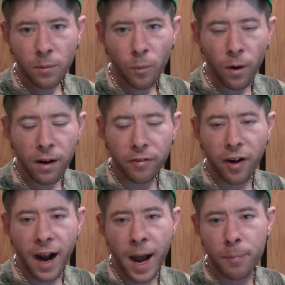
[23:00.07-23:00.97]

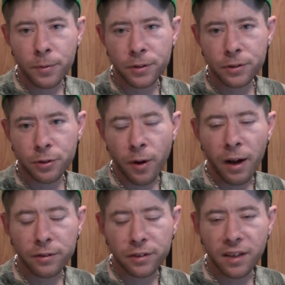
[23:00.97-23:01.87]
whatever happens
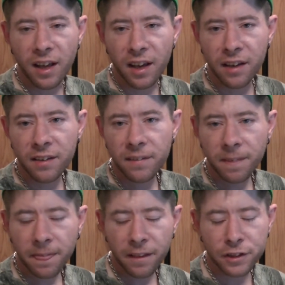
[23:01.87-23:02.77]
throughout the day
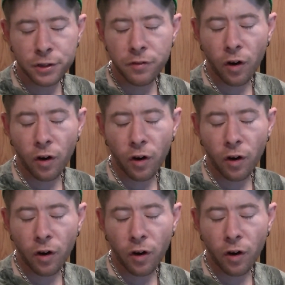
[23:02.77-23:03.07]
that you've